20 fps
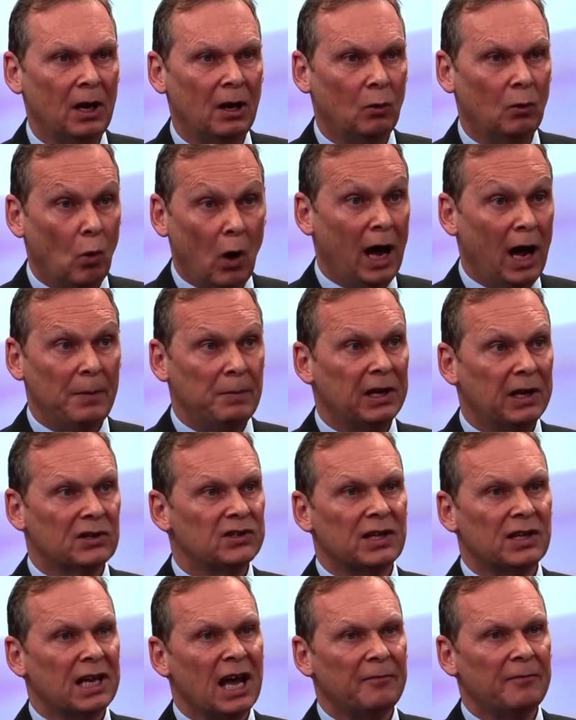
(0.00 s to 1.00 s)
Why? Because
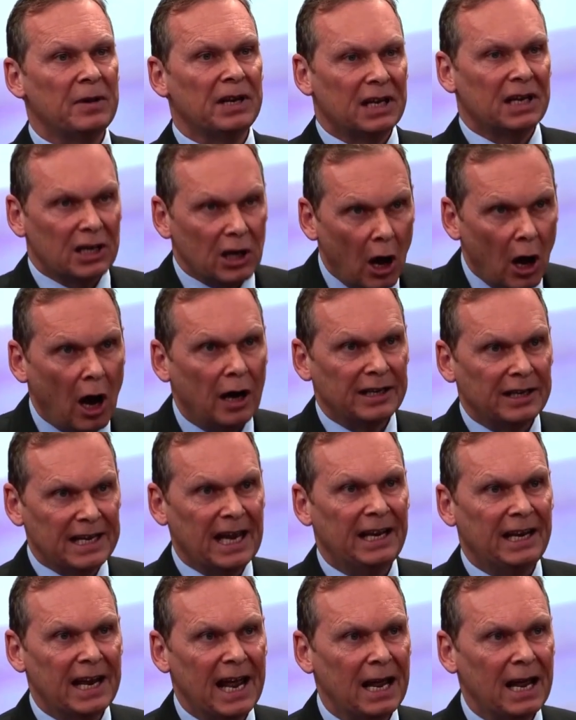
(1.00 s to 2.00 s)
the government can't get
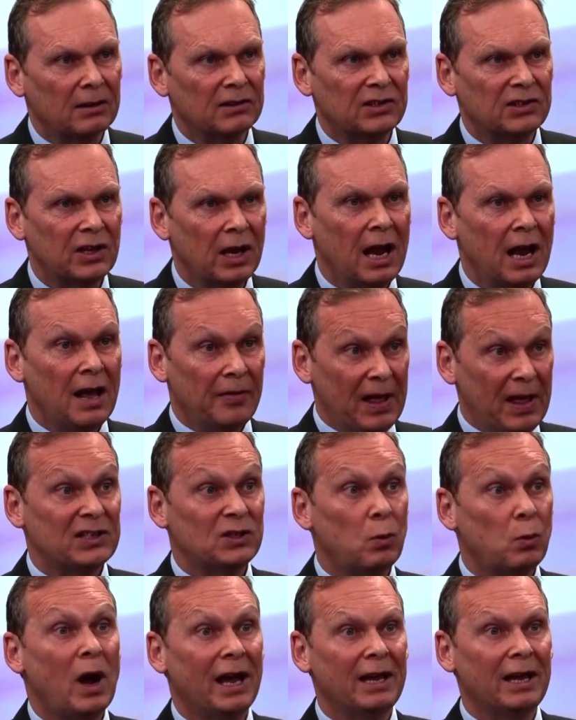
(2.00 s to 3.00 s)
it out. That's
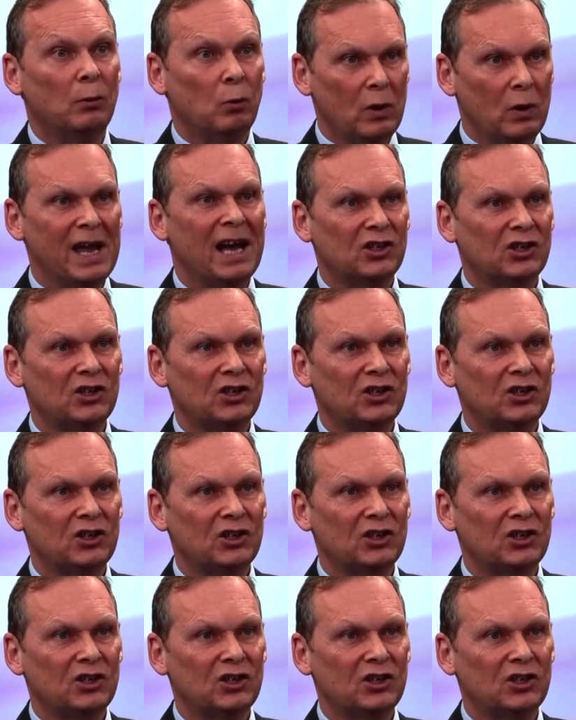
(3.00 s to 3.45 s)
why we actually